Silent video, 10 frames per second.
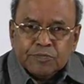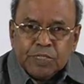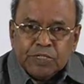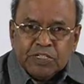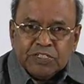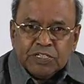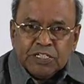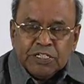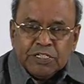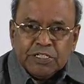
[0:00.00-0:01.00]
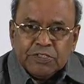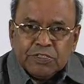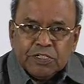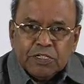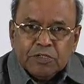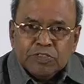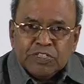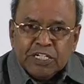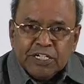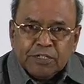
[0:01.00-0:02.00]
Previously it is a
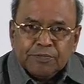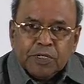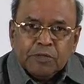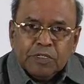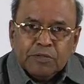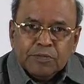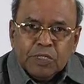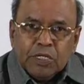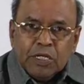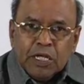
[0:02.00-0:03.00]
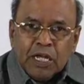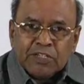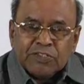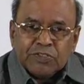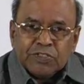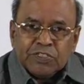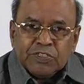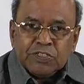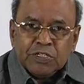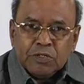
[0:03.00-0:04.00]
cylinder problem, axis
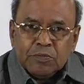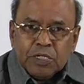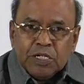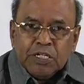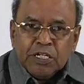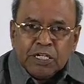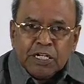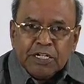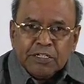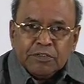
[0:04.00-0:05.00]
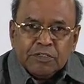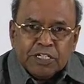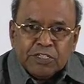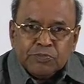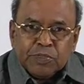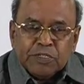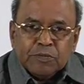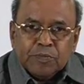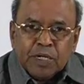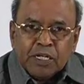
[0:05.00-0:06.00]
is inclined to HP,
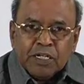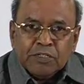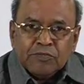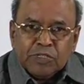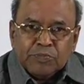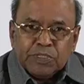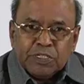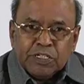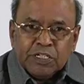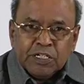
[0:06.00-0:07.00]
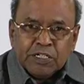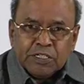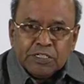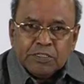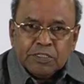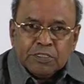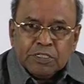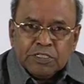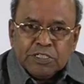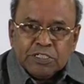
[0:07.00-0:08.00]
parallel to VP. Here
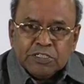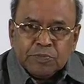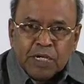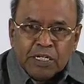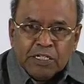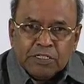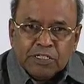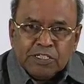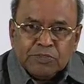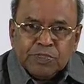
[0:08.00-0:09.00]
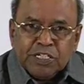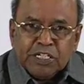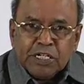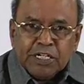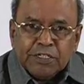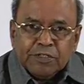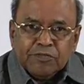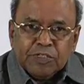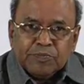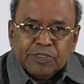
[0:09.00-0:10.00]
it is parallel to HP, inclined to
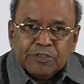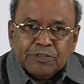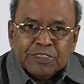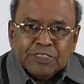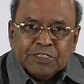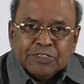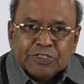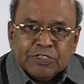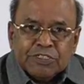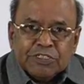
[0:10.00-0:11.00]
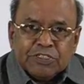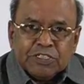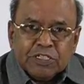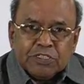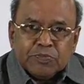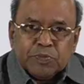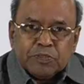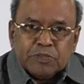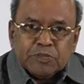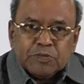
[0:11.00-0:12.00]
VP. So this is
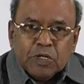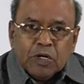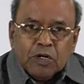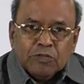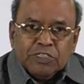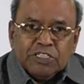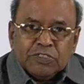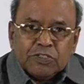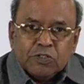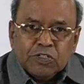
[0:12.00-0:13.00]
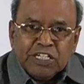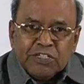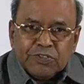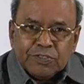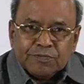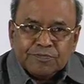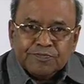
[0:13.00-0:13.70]
how this cone is.